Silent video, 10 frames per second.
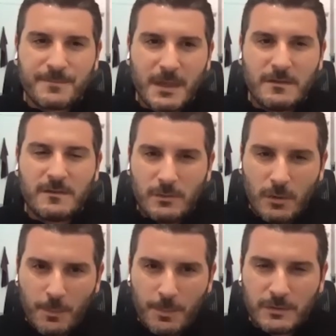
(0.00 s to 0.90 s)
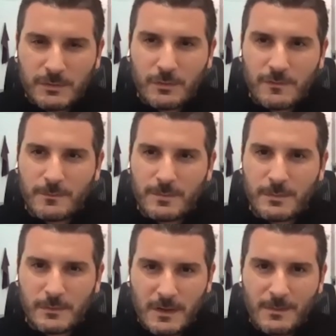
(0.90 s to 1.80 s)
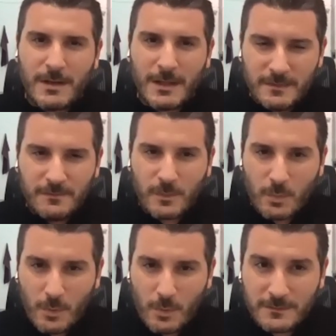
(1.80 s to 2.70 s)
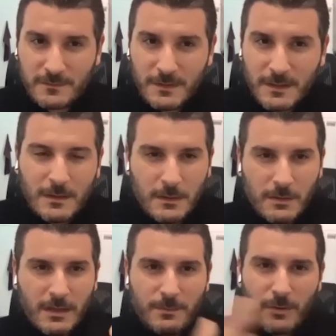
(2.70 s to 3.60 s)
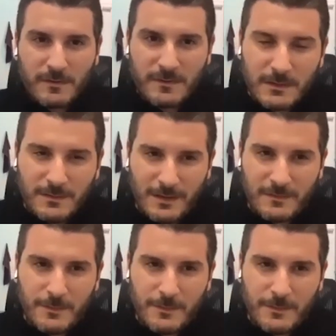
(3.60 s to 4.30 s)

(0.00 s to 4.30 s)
it's to open the doors for people to come in and see for once, look at the process that it takes.